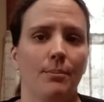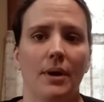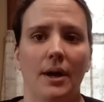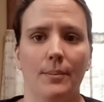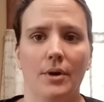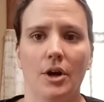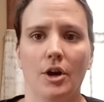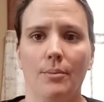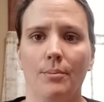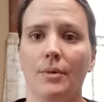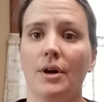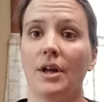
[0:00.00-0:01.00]
my
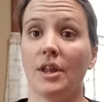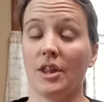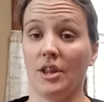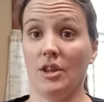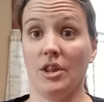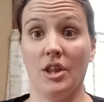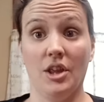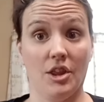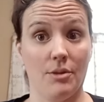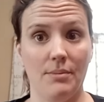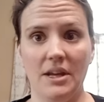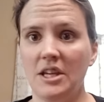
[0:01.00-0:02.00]
mom,
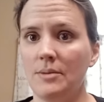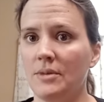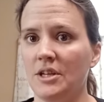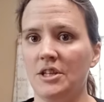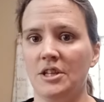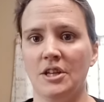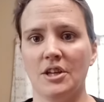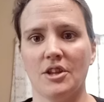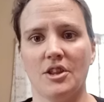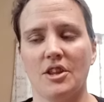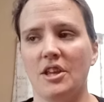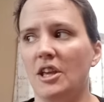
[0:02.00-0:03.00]
since many
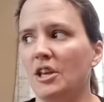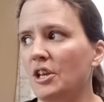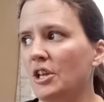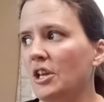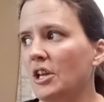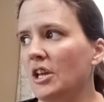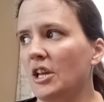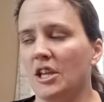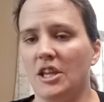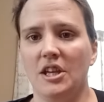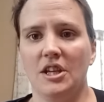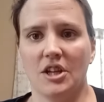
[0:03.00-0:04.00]
years, take
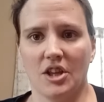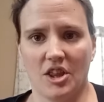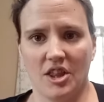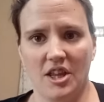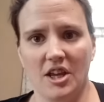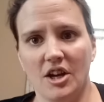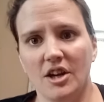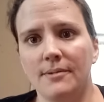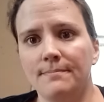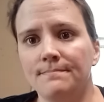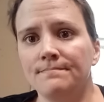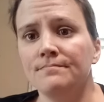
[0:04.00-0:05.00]

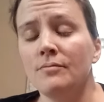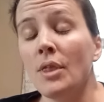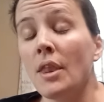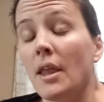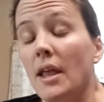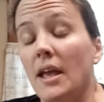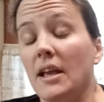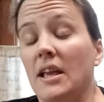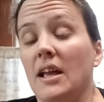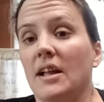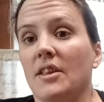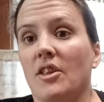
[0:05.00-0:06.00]
echinacea
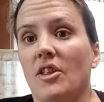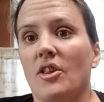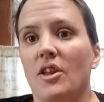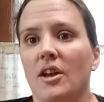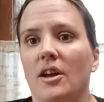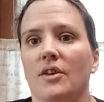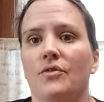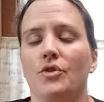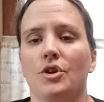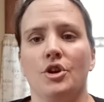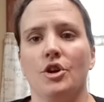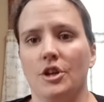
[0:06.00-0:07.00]
against
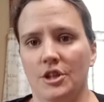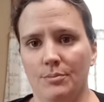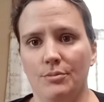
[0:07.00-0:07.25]
for her